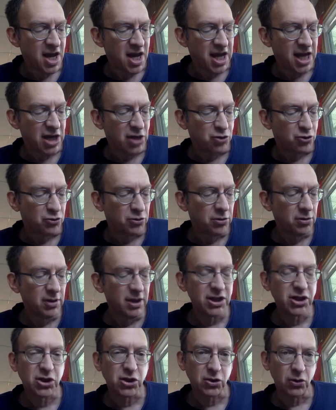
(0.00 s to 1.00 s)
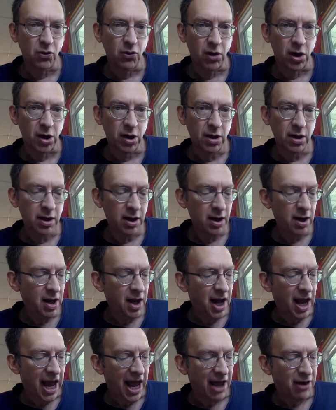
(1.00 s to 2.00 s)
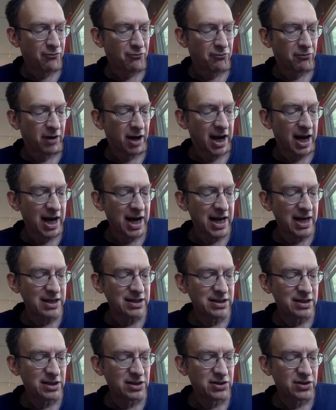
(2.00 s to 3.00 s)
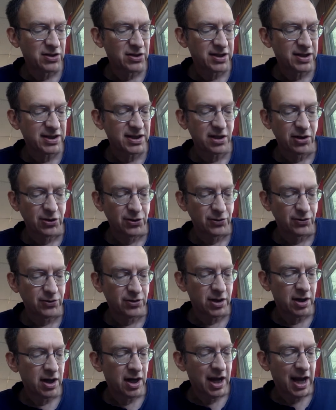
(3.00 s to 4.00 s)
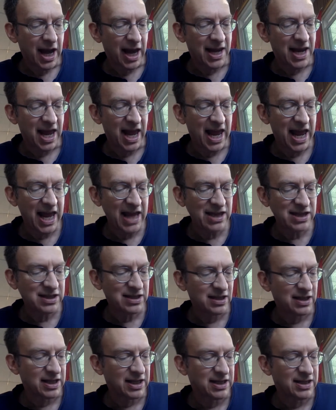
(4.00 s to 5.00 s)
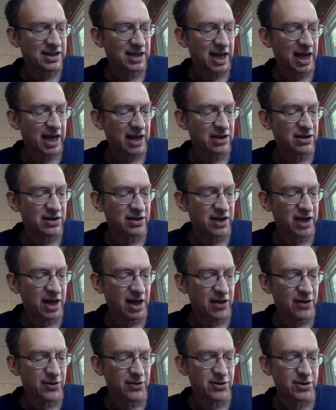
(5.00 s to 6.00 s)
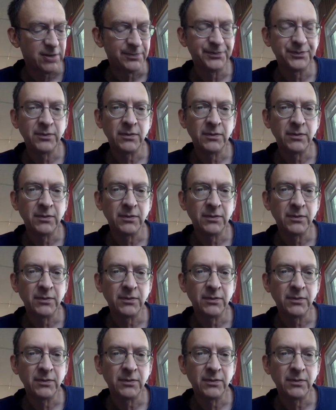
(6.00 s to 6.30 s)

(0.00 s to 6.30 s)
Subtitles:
He drew his sword and raised it to the salute and hastily saying to the others,